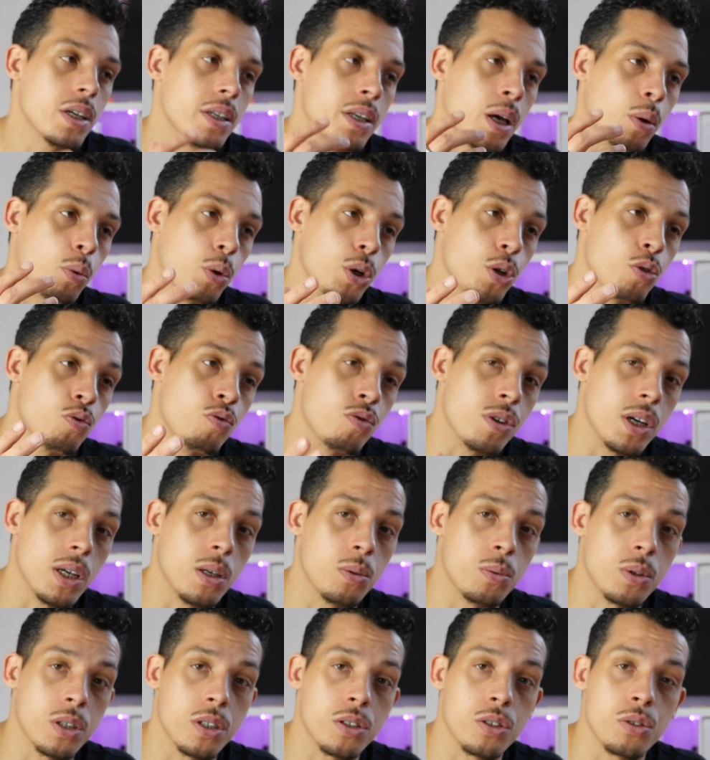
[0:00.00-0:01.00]
Now, what you
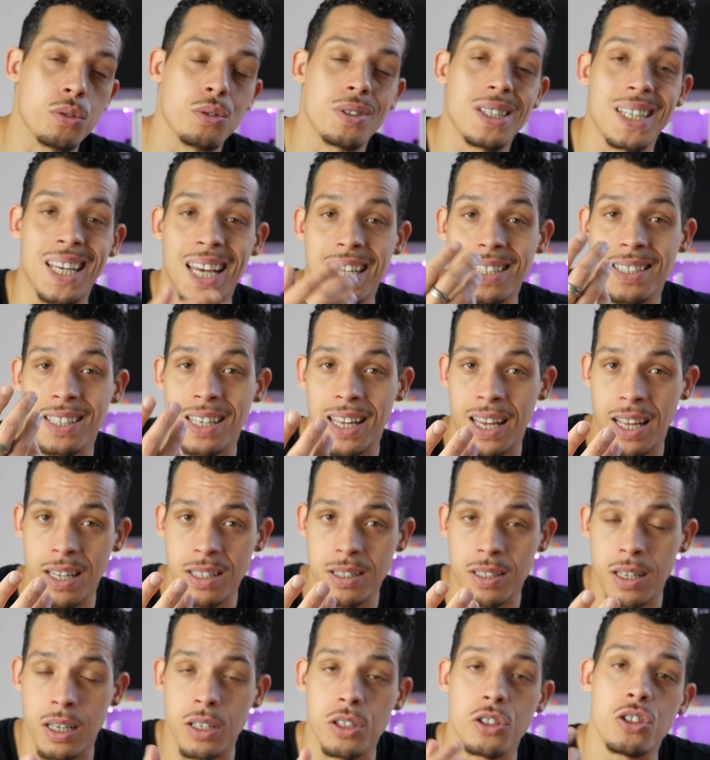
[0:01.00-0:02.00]
really want to do to get to the
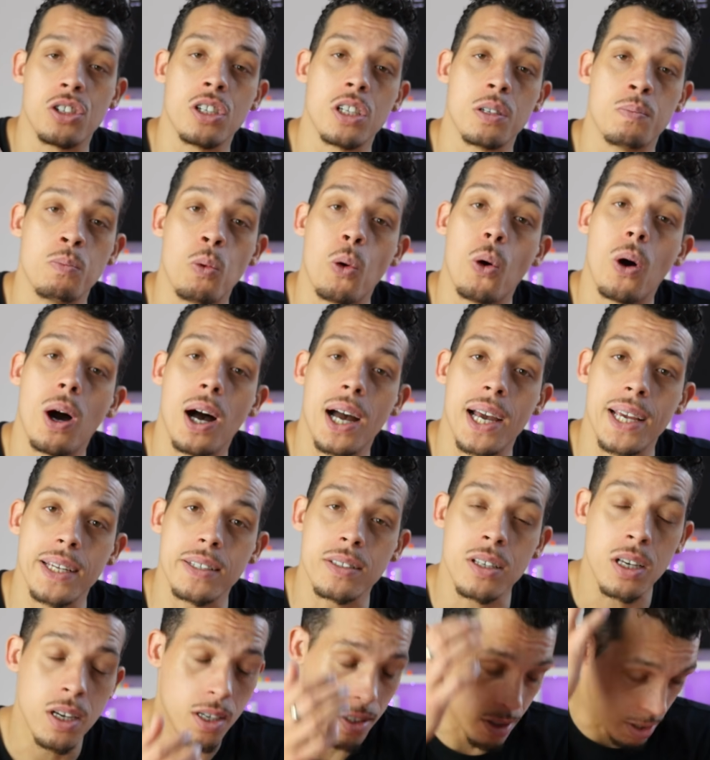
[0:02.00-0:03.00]
headstand is you need more
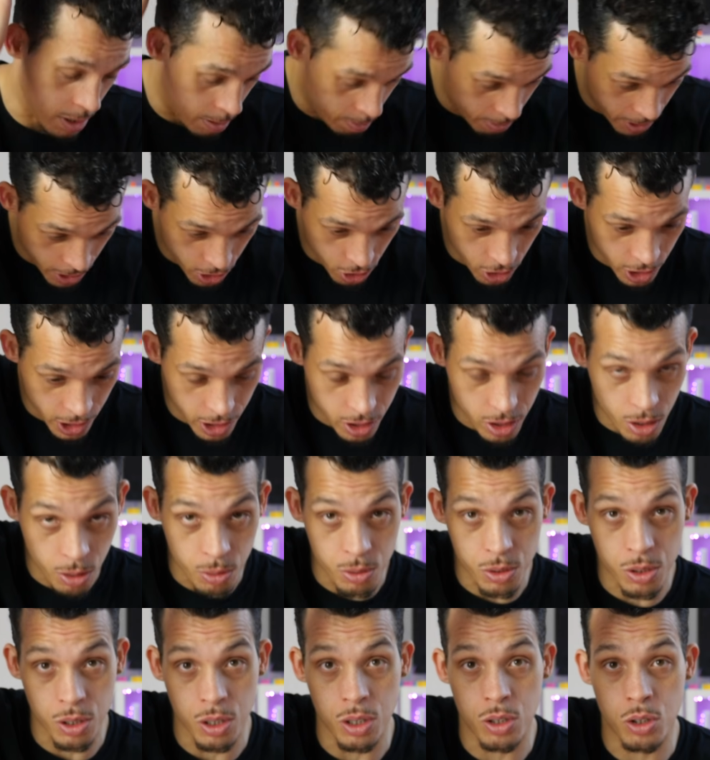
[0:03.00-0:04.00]
height. So that means you need to go
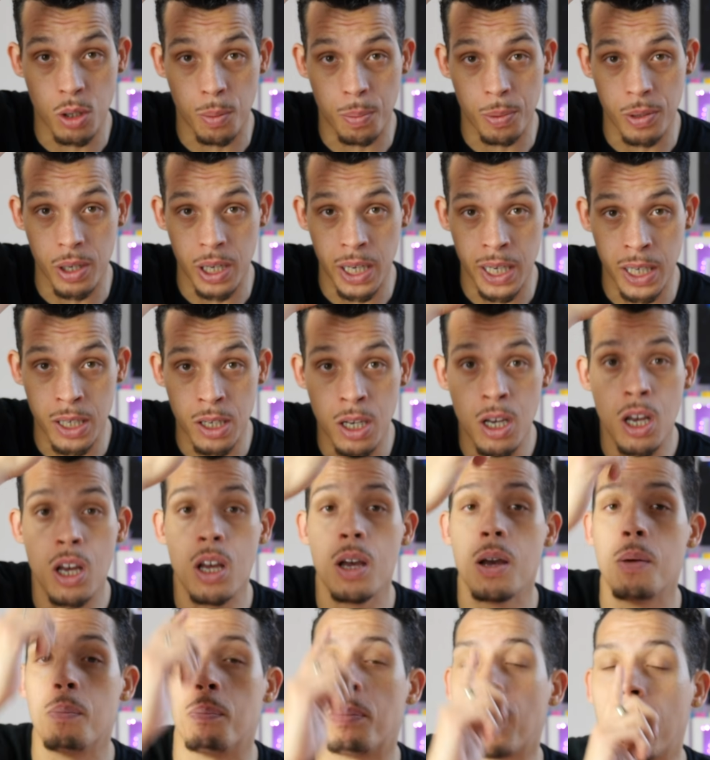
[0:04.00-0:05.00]
onto the top of your head.
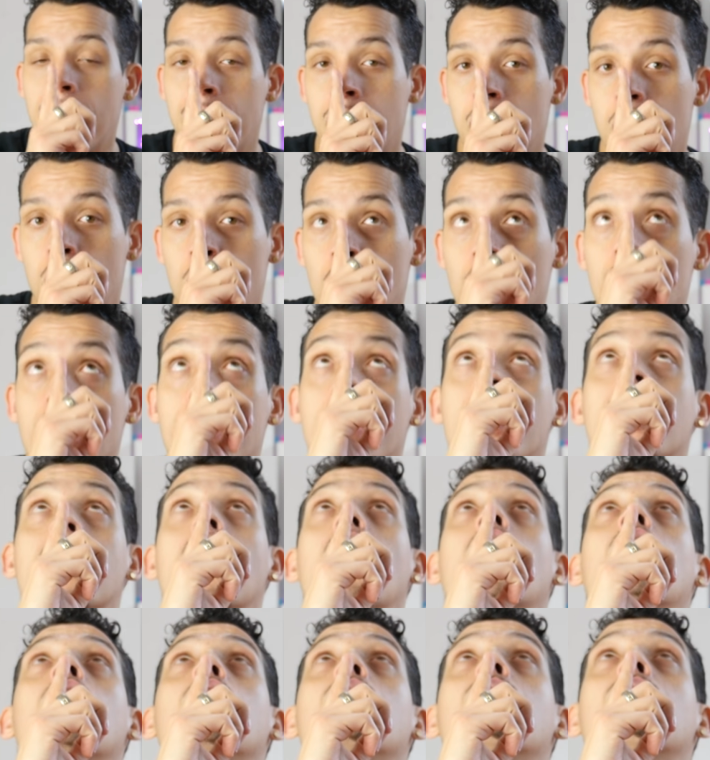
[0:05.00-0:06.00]
By looking
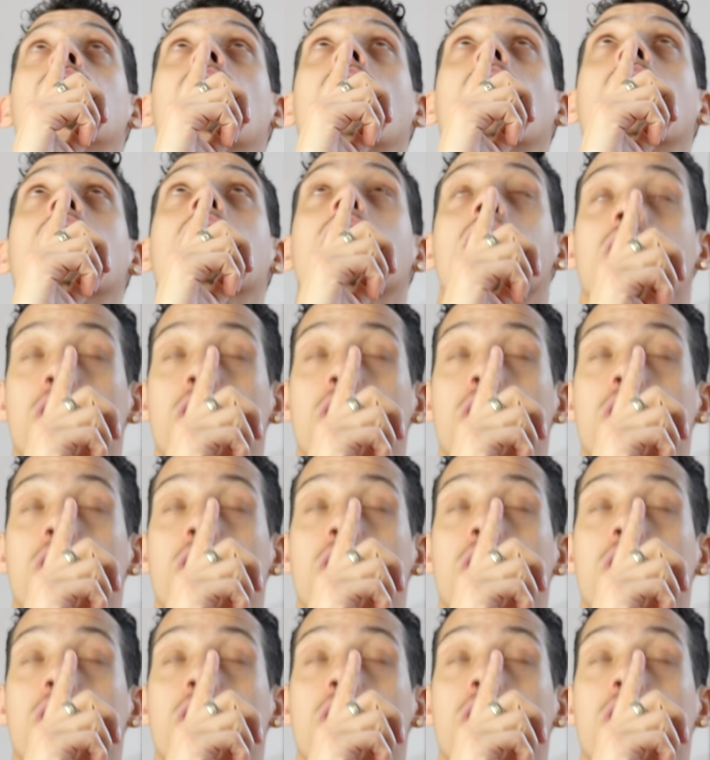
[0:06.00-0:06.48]
over,